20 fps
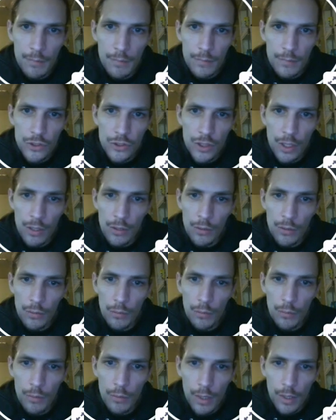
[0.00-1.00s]
So
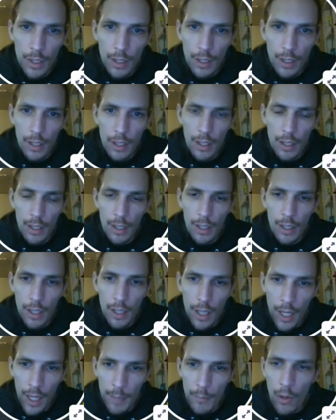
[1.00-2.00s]

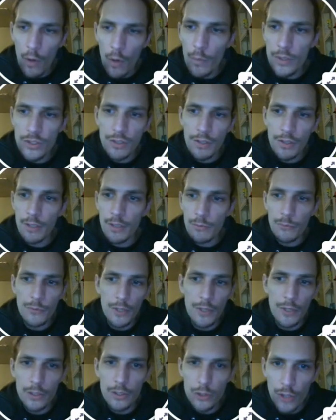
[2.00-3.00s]
I'm always looking
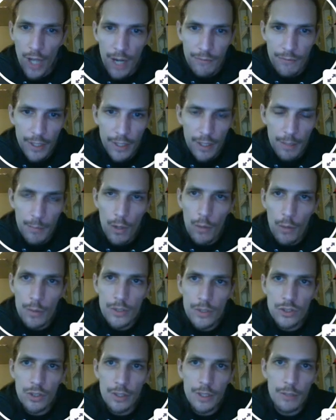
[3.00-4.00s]
for traffic. I'm
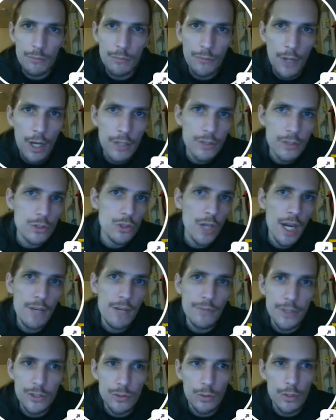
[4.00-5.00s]
always looking for other
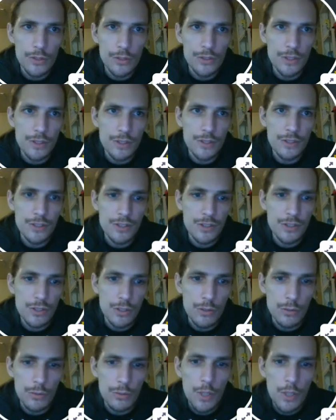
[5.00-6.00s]
traffic sources
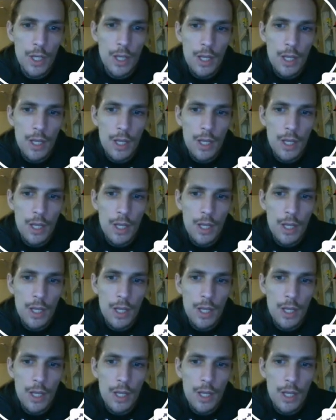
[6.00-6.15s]
to,